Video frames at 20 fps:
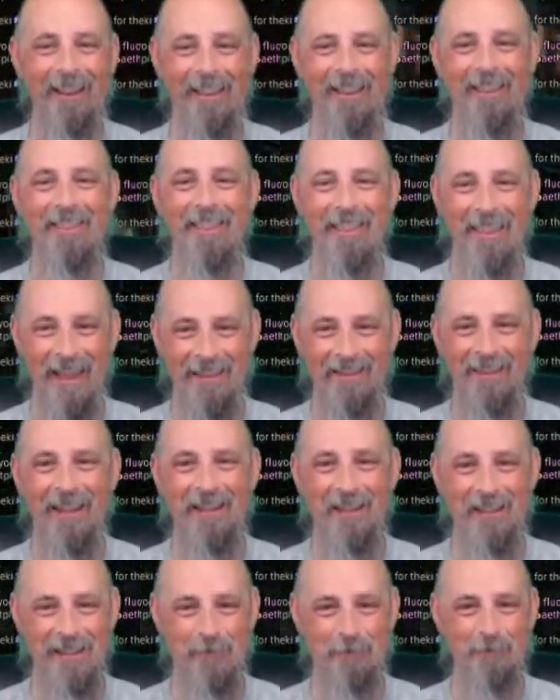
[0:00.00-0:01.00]
that's how
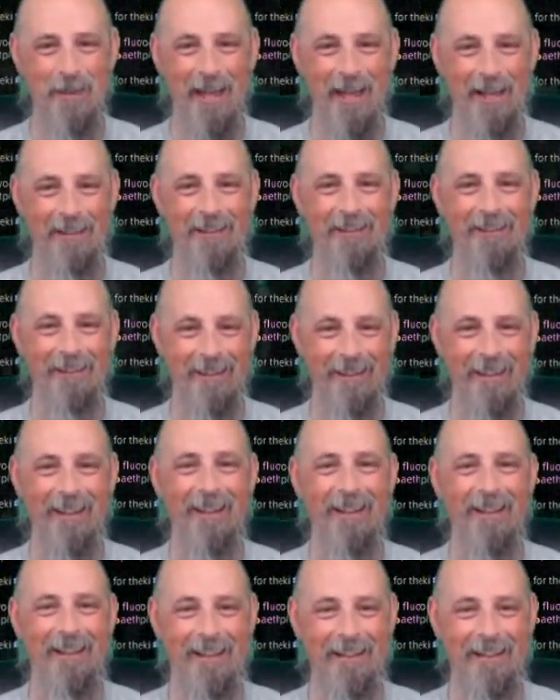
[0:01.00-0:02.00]
you get back. Okay,
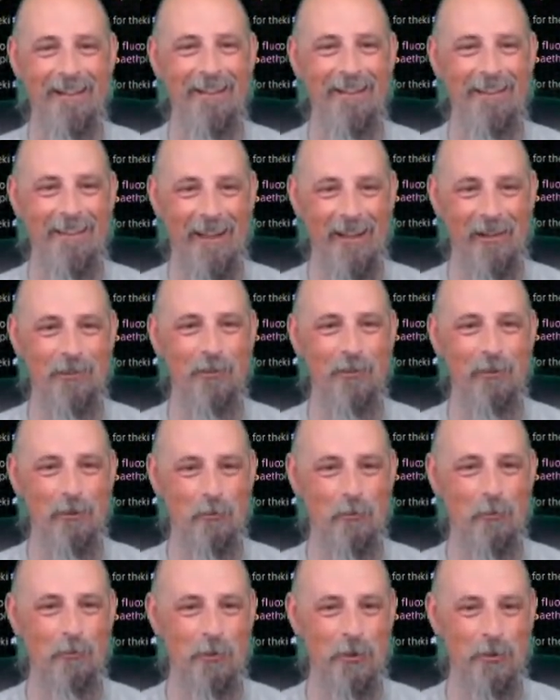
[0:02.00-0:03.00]
that's where I'm
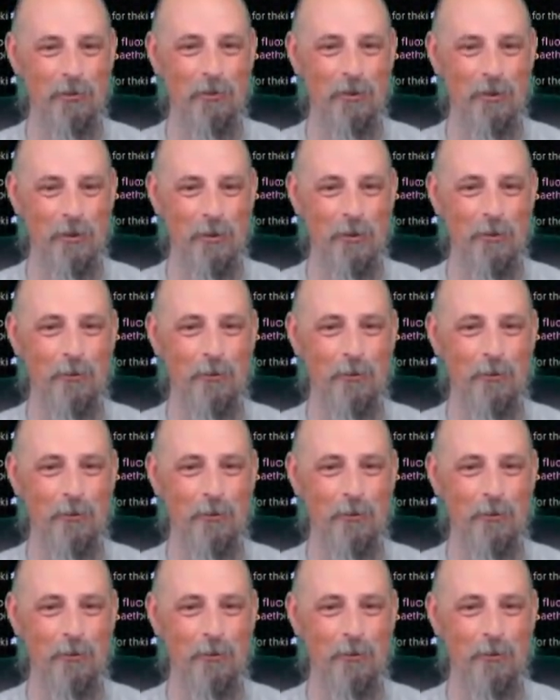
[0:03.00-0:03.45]
supposed to go.